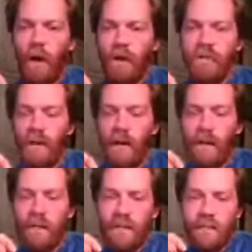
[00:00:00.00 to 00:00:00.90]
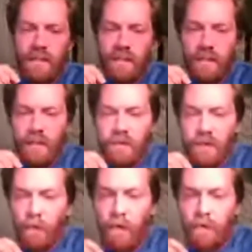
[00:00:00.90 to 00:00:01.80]
Sean
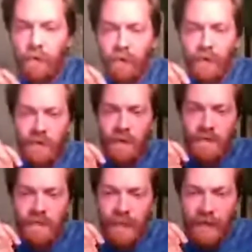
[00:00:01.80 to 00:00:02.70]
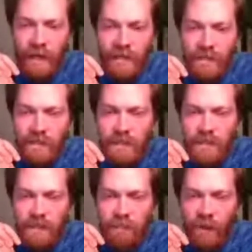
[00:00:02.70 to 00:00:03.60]
Walpole, is it
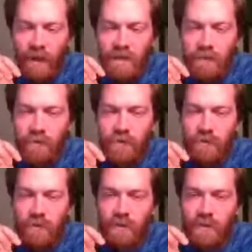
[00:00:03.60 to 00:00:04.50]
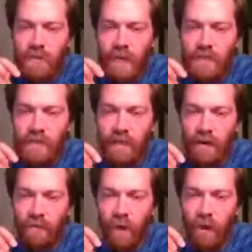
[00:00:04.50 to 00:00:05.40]
possible to do unit testing
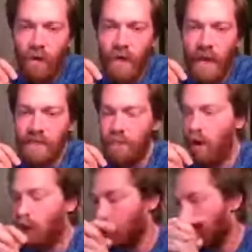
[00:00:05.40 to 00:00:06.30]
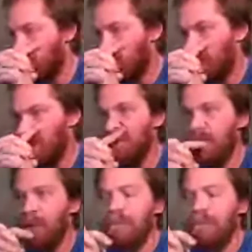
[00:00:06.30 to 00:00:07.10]
of code as part of the build?